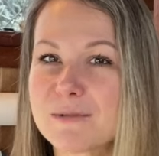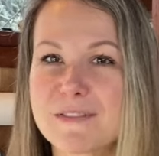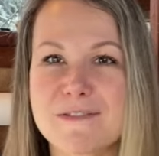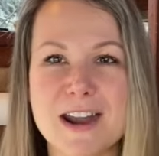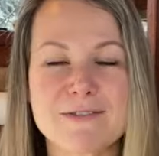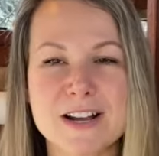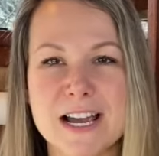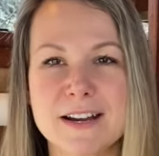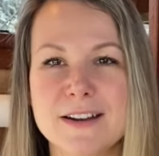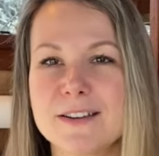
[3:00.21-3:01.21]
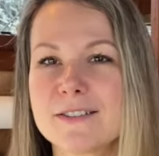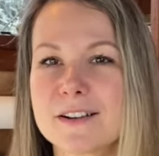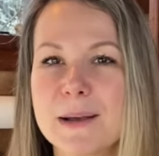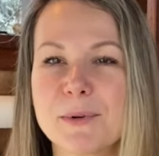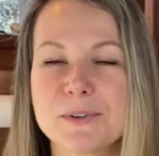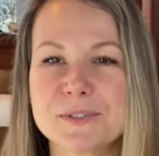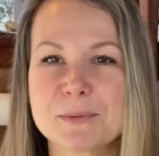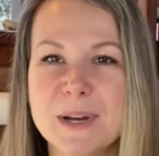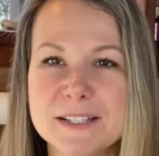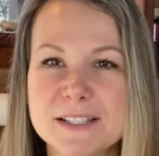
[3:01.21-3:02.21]
We've never had any other chemicals or
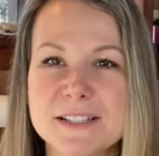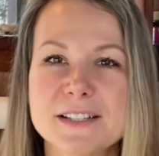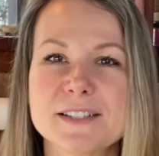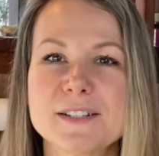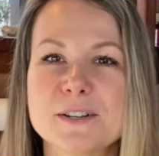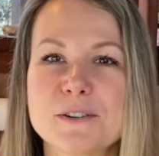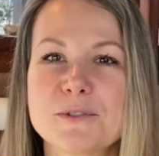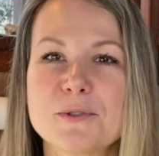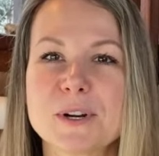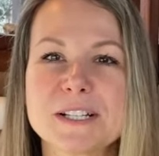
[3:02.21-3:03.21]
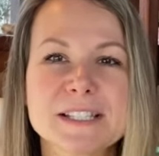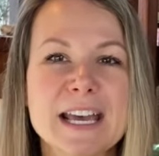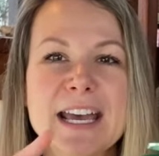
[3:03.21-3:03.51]
pesticides in here, of course,